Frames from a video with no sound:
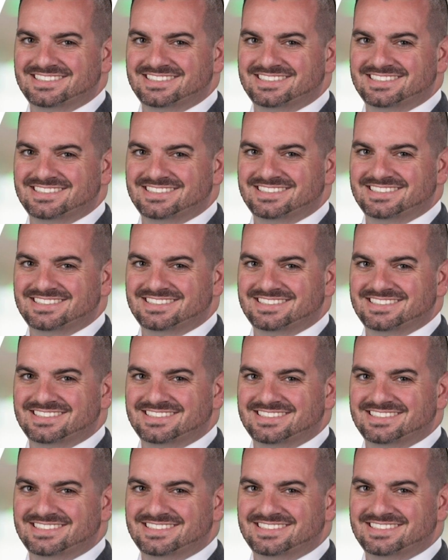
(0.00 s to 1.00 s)

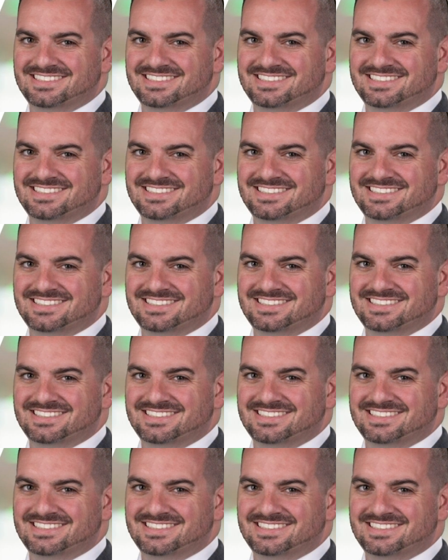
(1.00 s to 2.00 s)

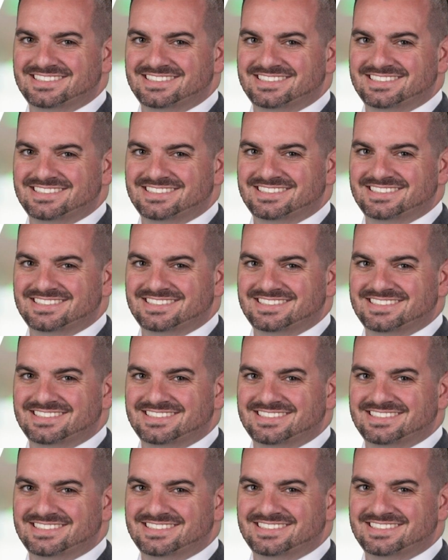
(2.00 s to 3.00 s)

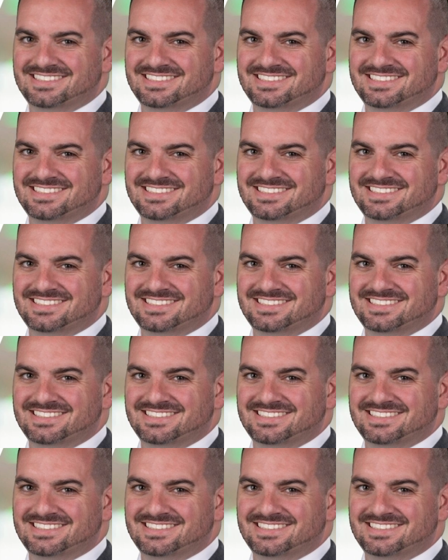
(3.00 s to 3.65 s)
No one is speaking in this clip.